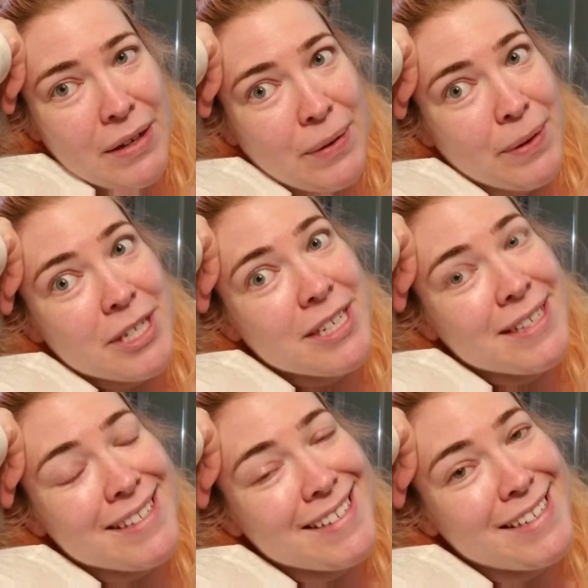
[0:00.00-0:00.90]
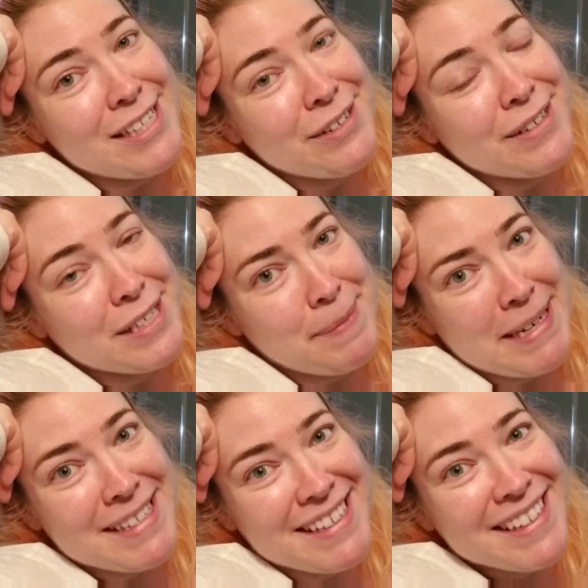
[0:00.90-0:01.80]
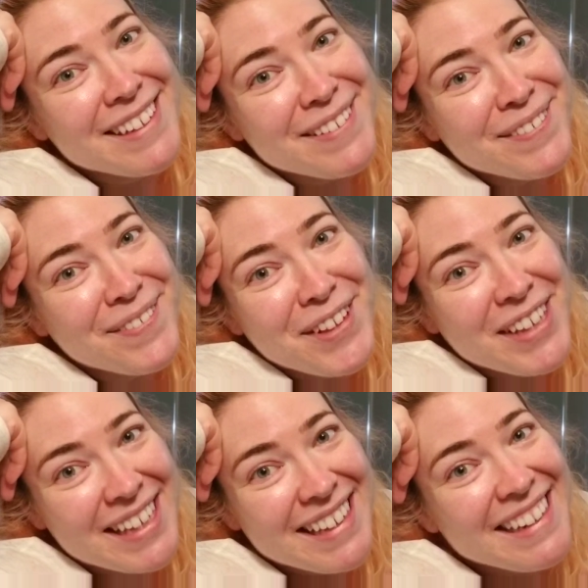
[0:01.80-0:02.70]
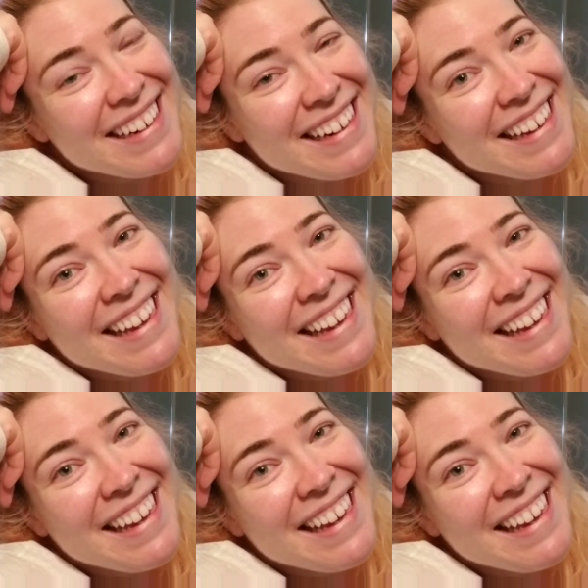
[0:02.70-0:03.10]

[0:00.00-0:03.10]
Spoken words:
gorgeous and so expensive looking,